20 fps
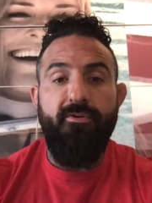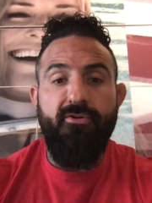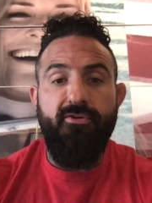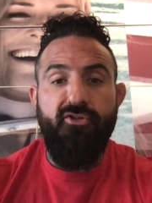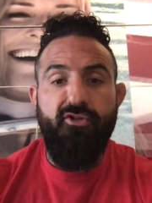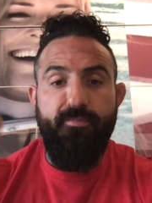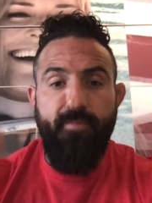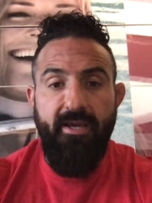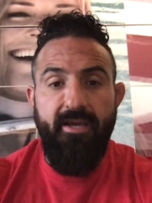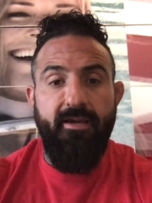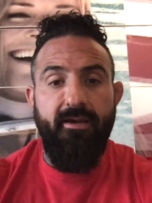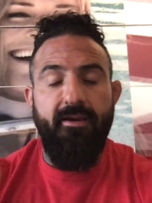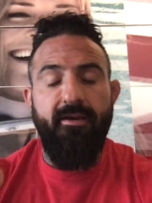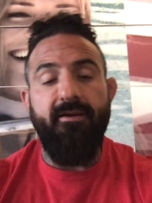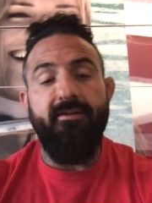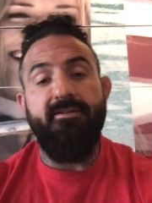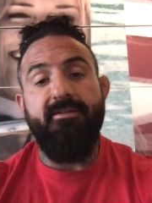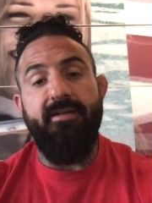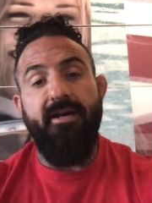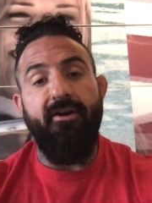speaking
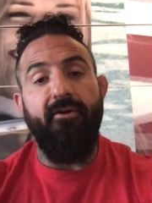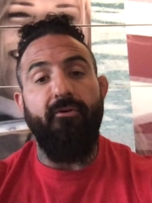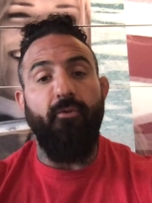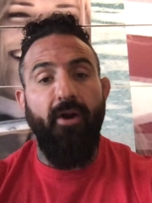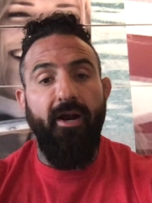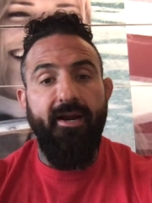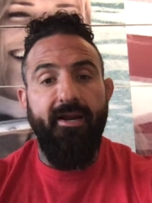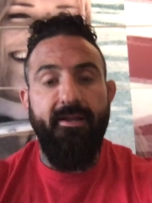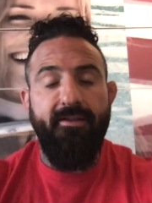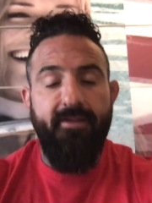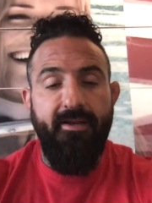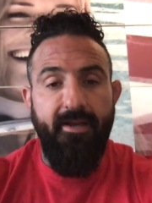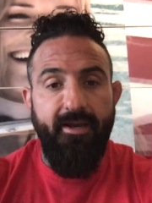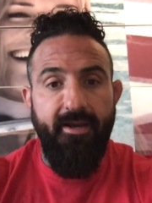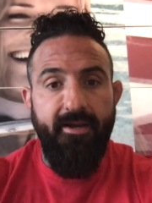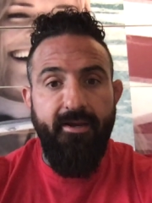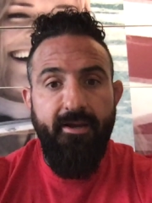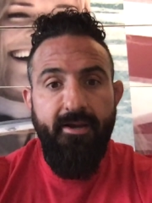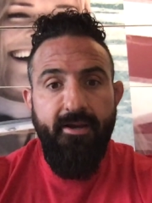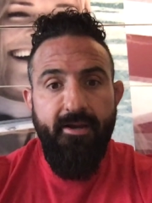instead of writing
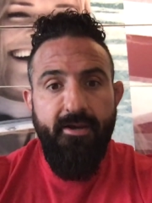today.